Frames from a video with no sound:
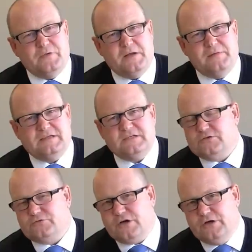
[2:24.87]

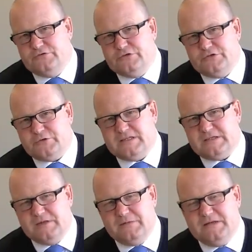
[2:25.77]
millimeters, or
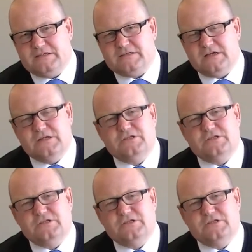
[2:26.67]
120 millimeters.